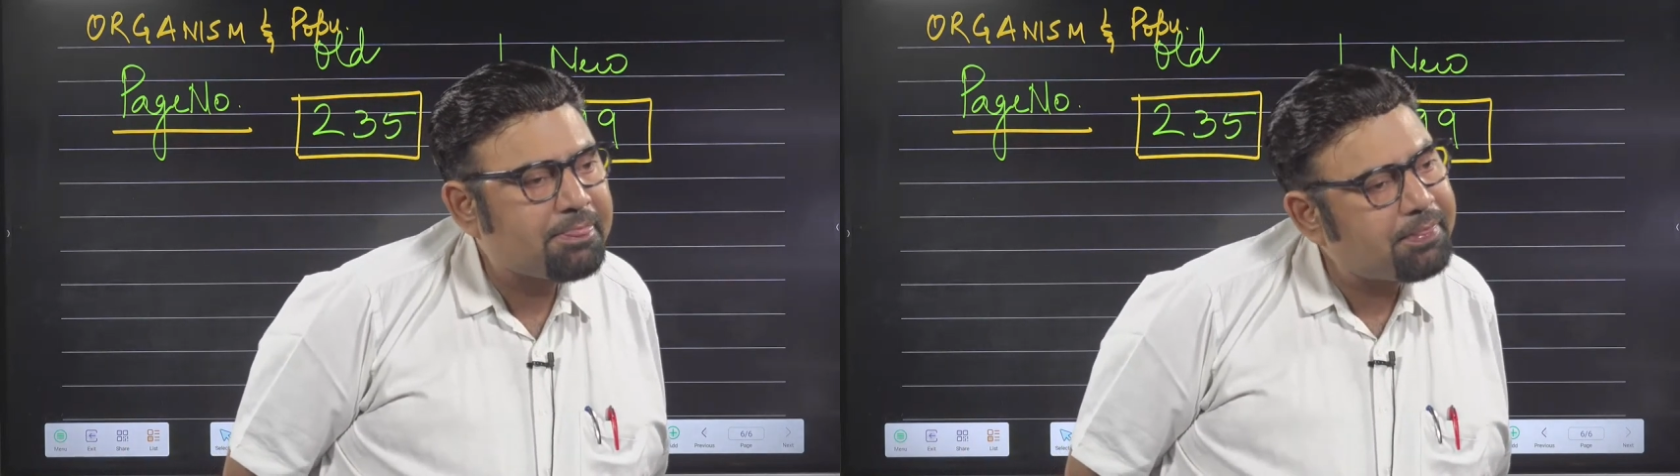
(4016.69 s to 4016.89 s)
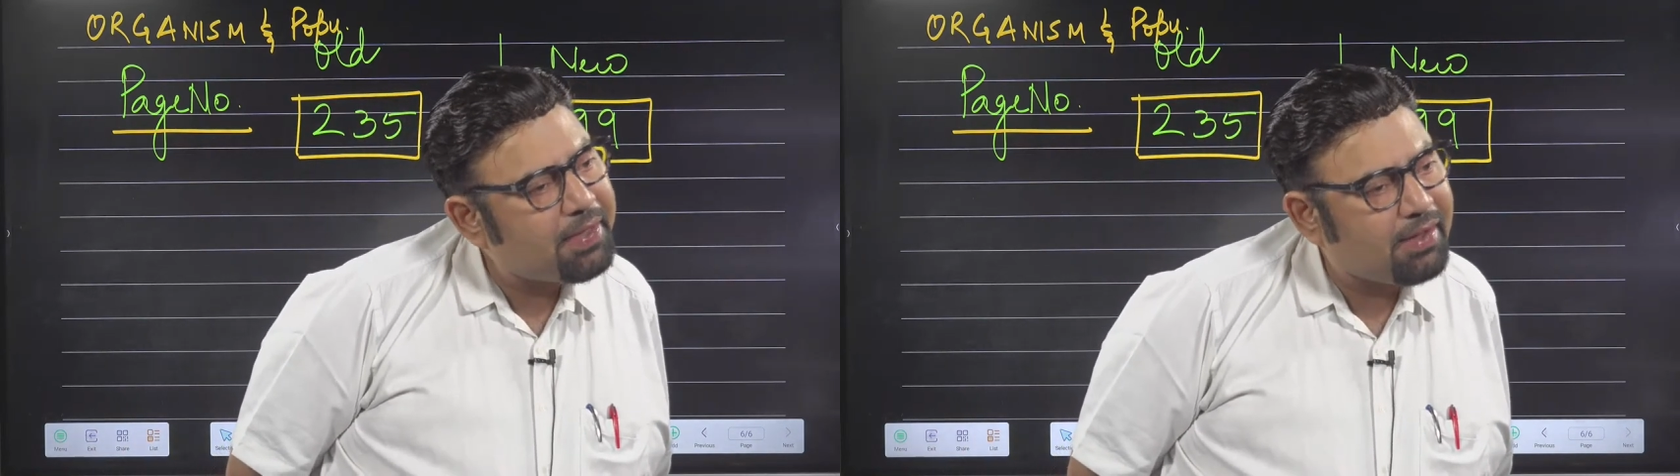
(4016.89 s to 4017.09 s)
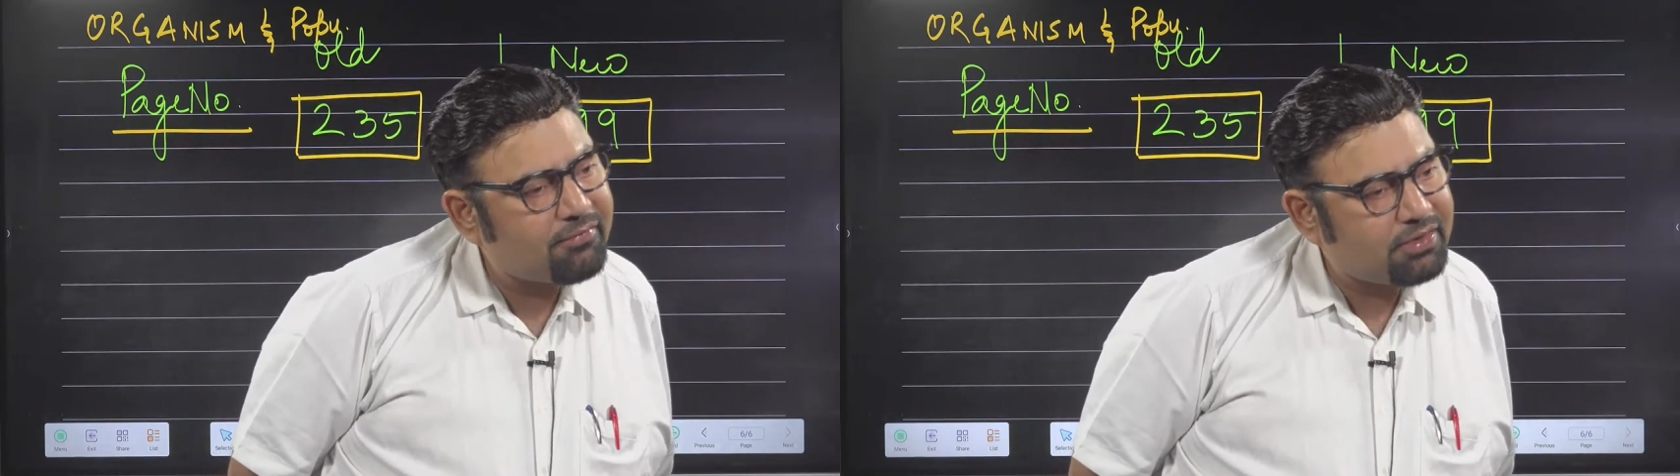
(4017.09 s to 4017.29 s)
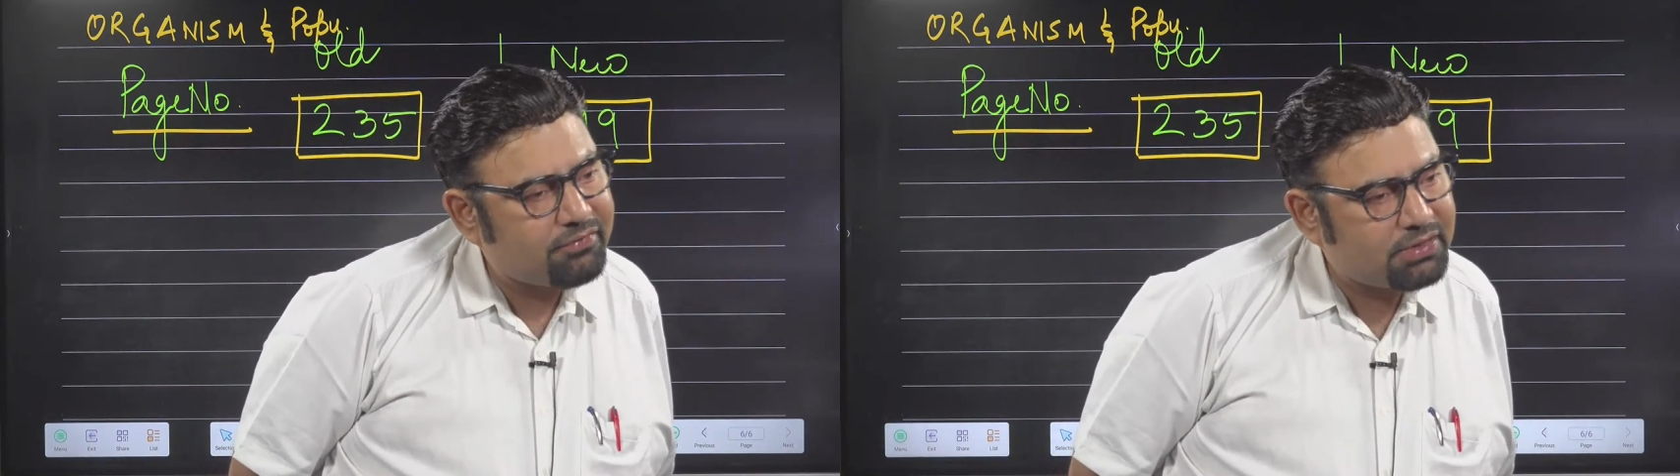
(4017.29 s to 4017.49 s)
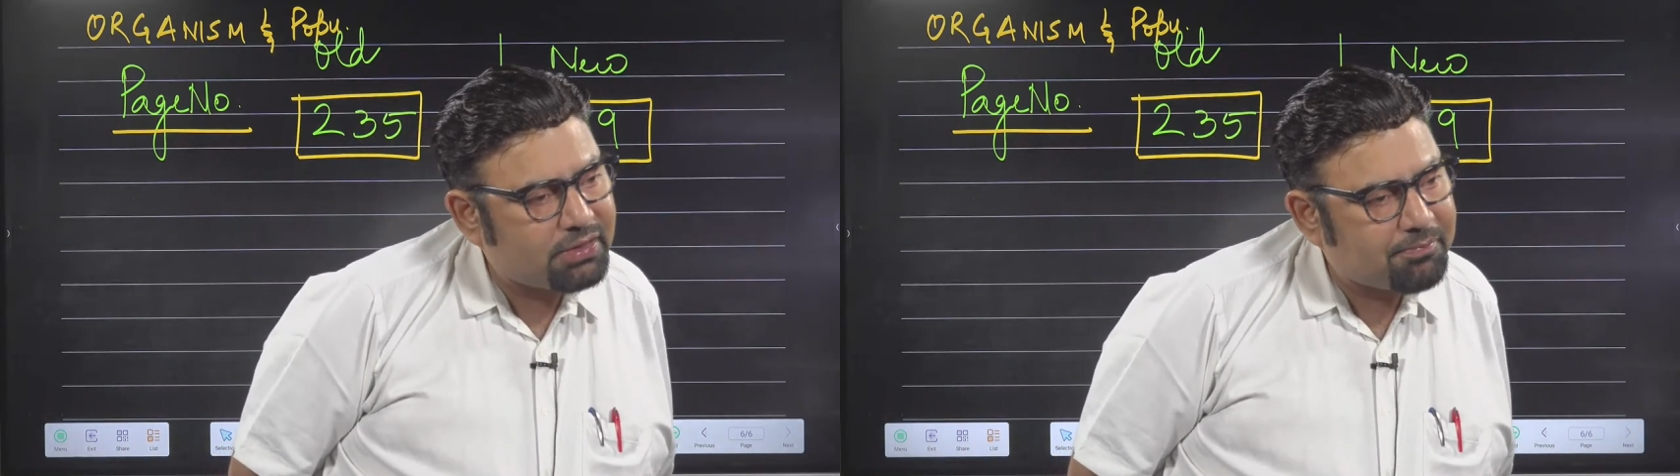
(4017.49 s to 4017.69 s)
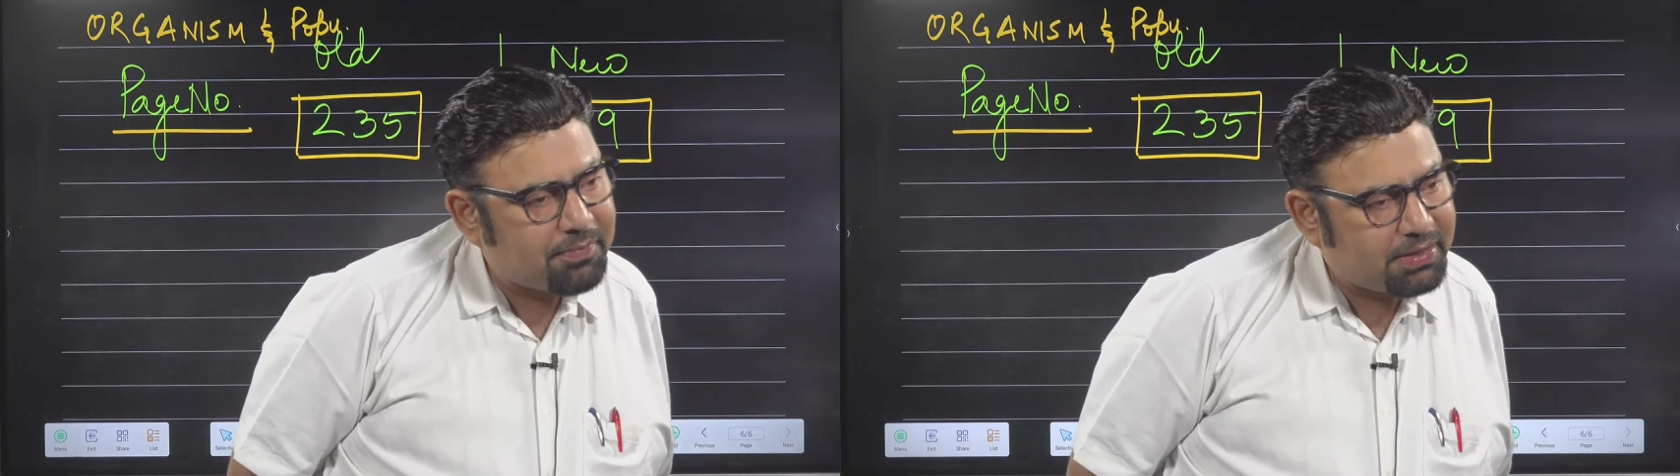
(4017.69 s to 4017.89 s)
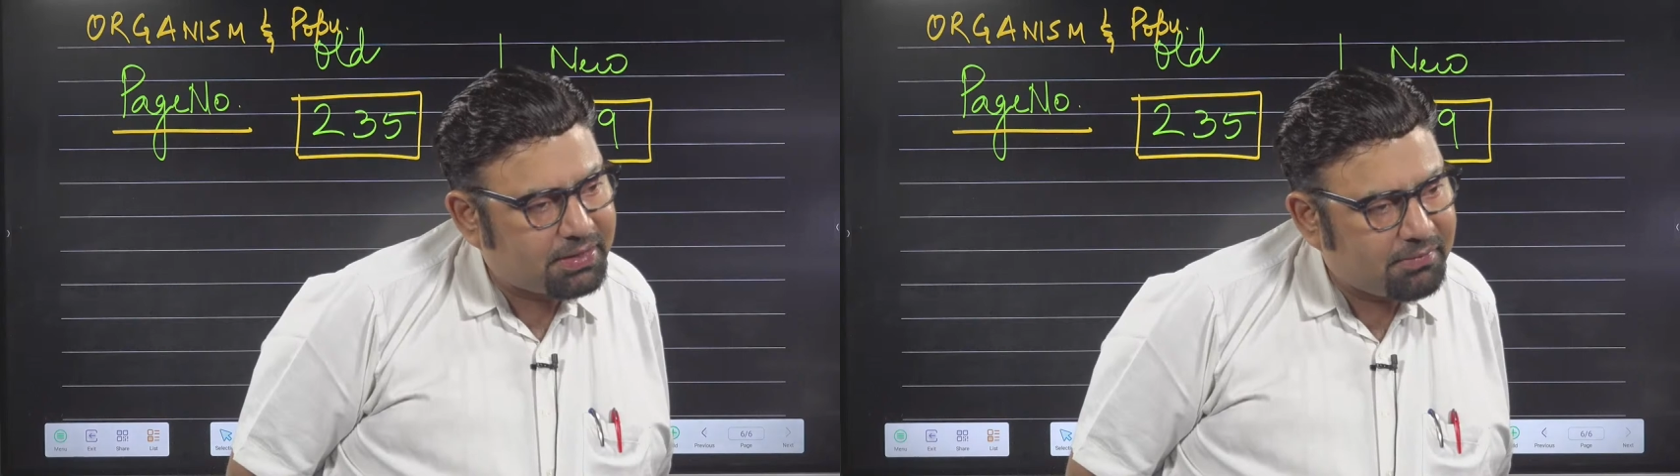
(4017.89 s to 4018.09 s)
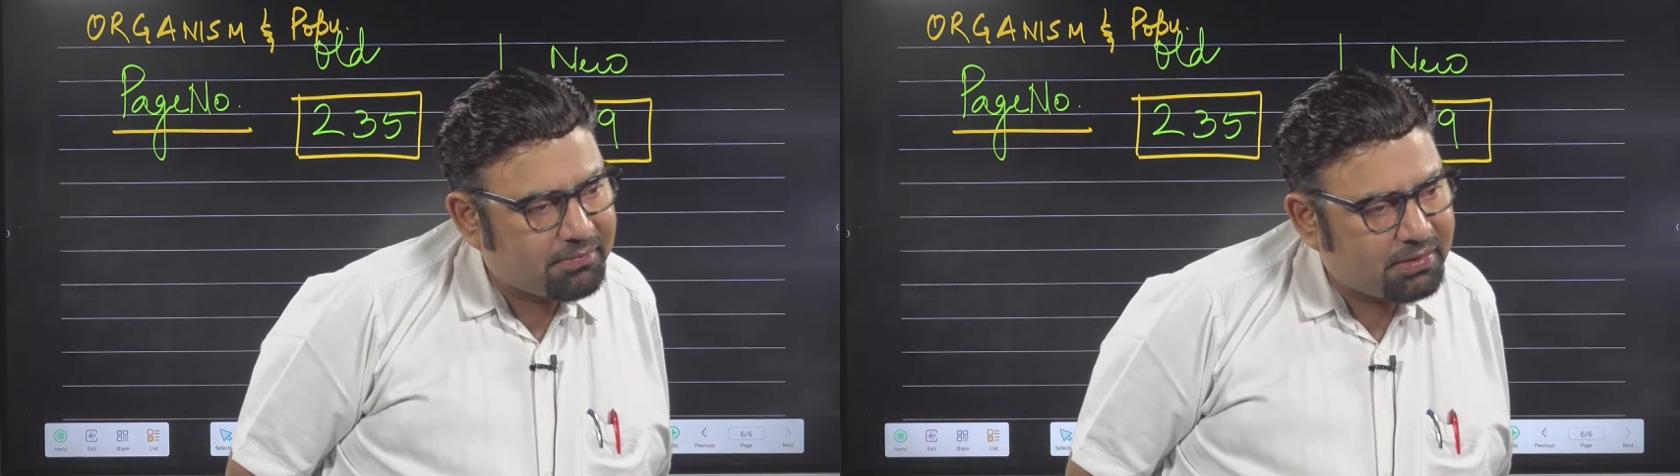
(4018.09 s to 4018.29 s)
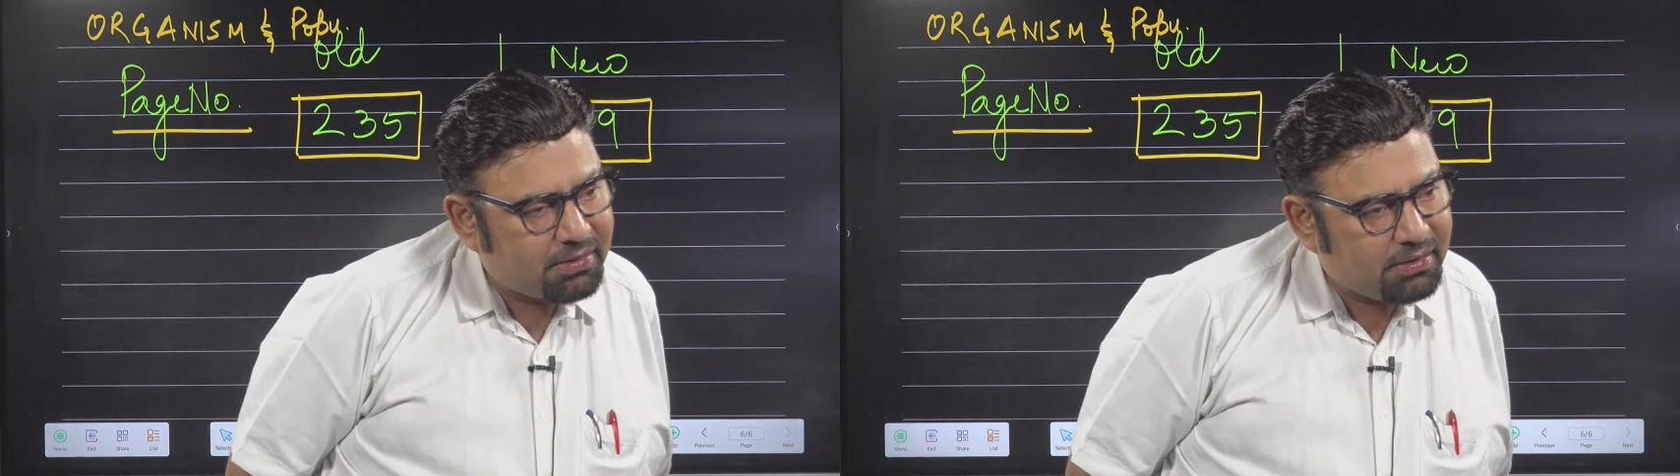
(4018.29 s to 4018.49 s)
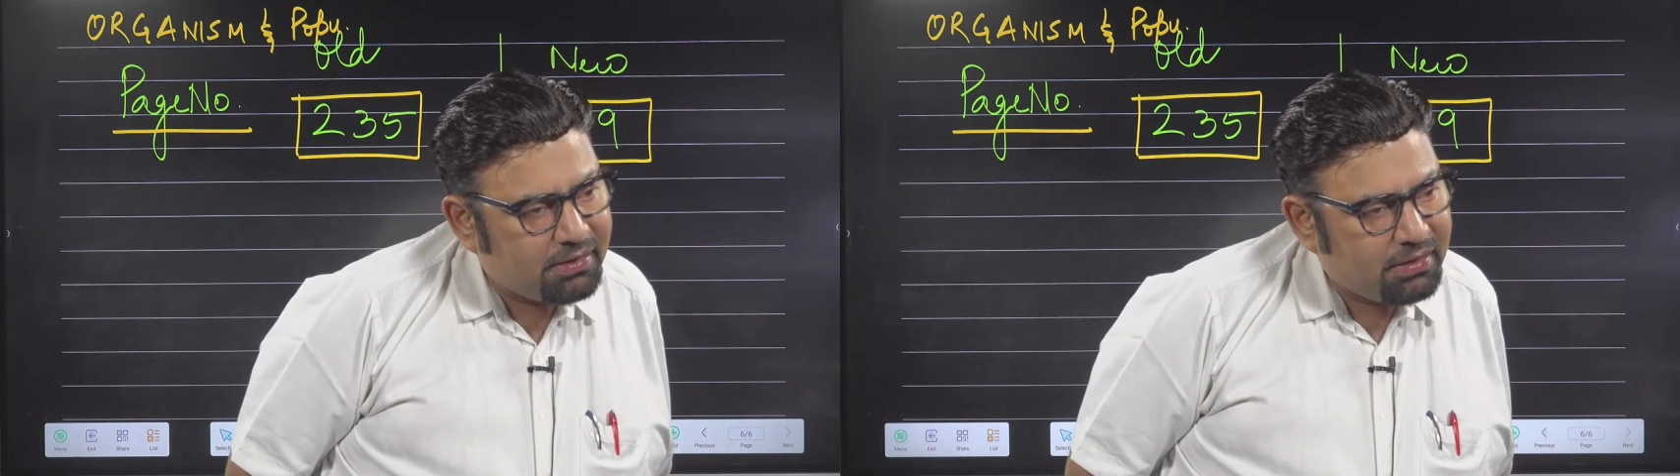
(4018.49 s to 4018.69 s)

they have given the page number.